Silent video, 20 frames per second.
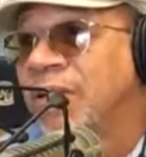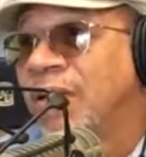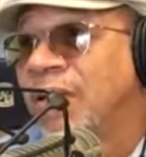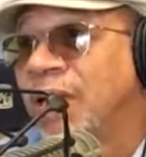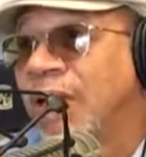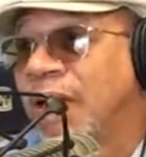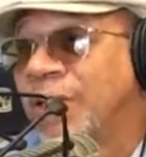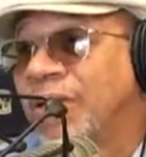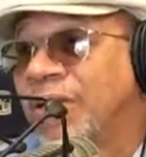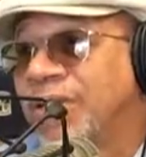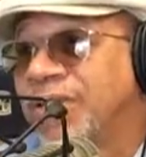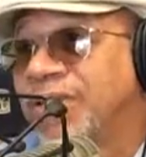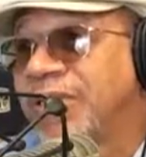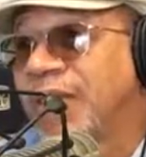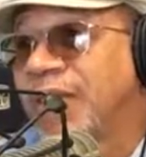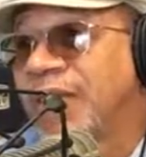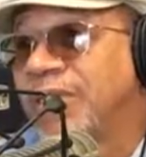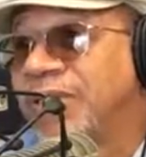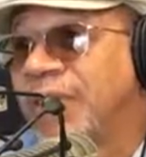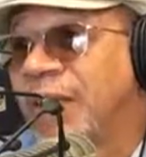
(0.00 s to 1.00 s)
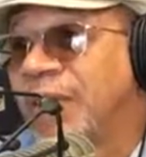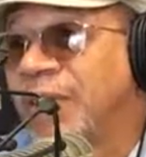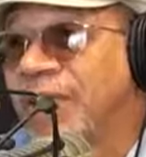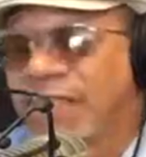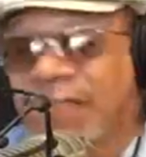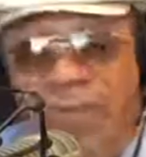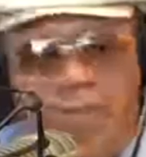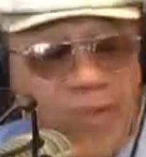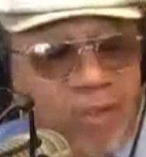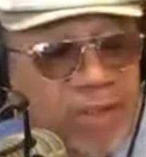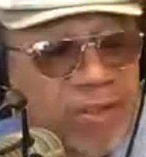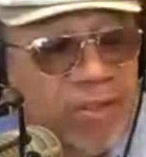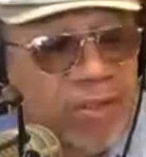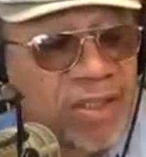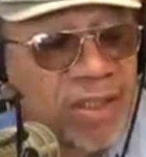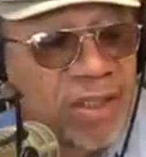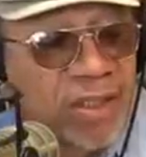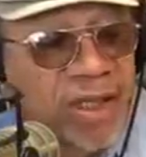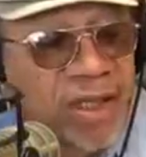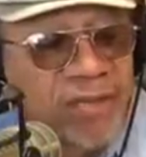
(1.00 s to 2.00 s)
And I'm going to tell you something. Once
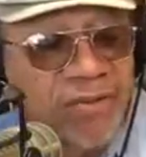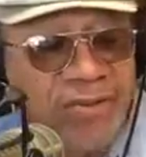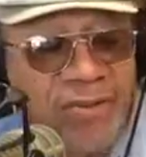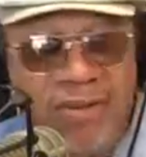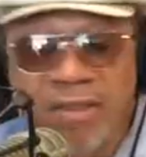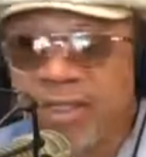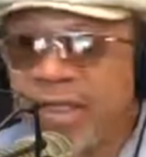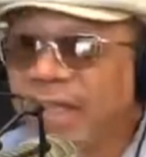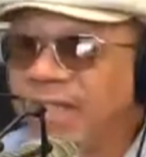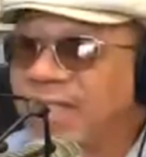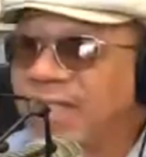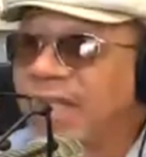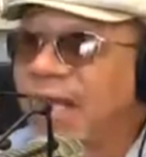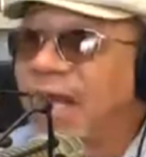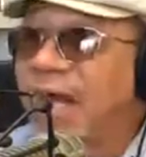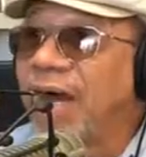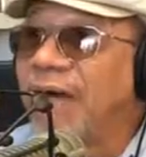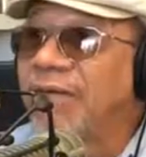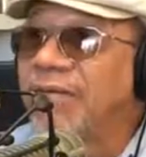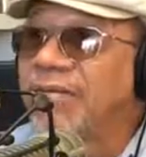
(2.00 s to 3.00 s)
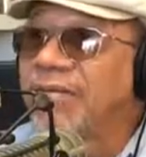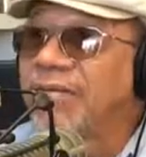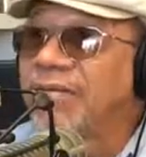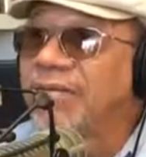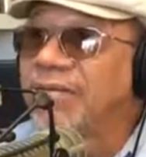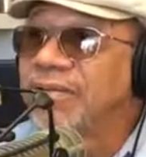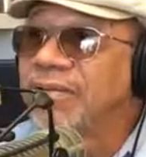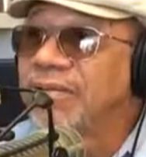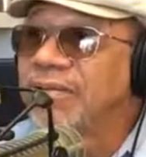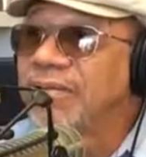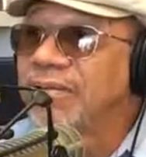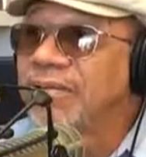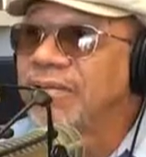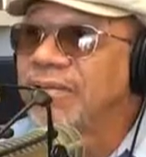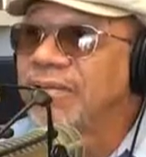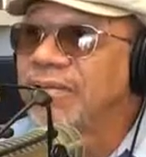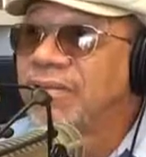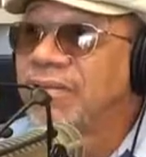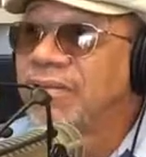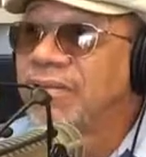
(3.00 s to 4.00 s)
the Luxor lets out,
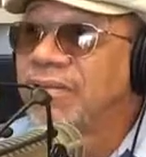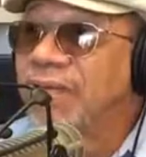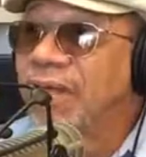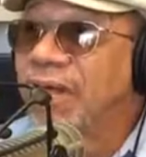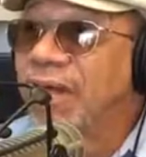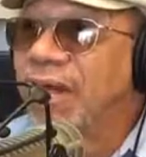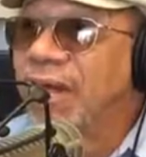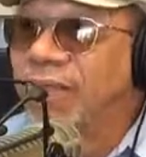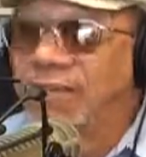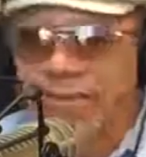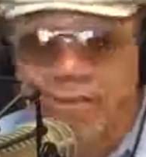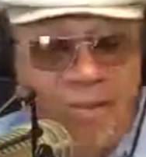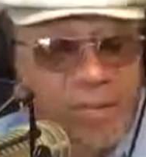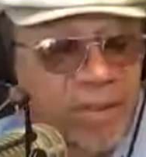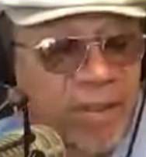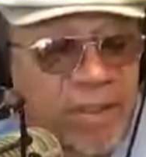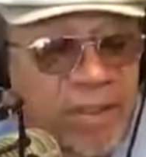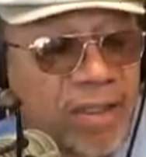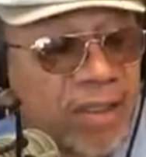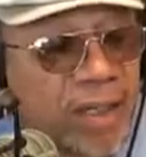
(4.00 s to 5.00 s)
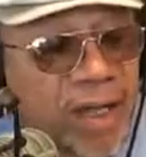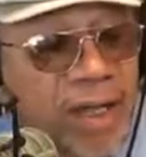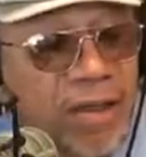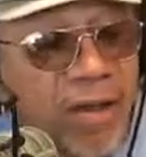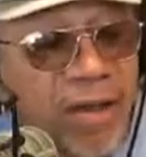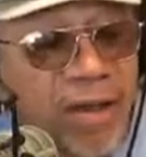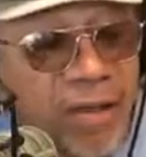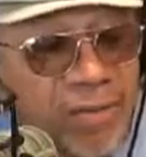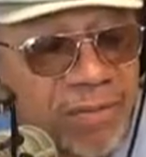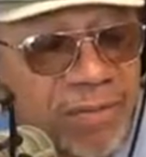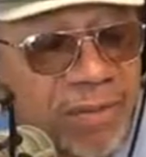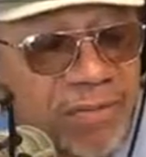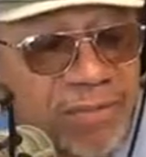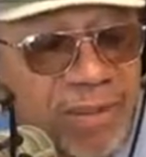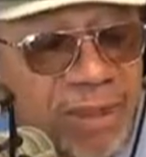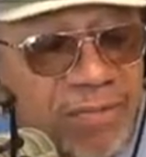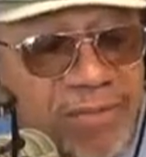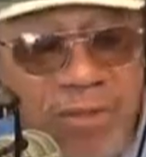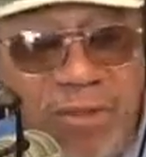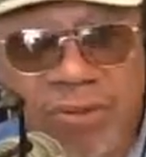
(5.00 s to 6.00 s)
you're looking at
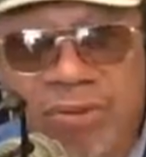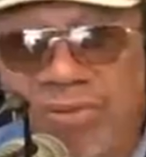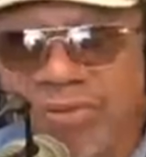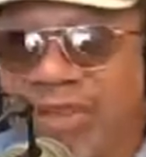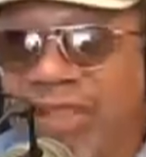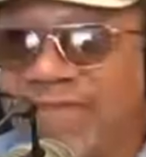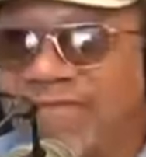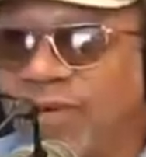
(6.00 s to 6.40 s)
2,000, 3,000,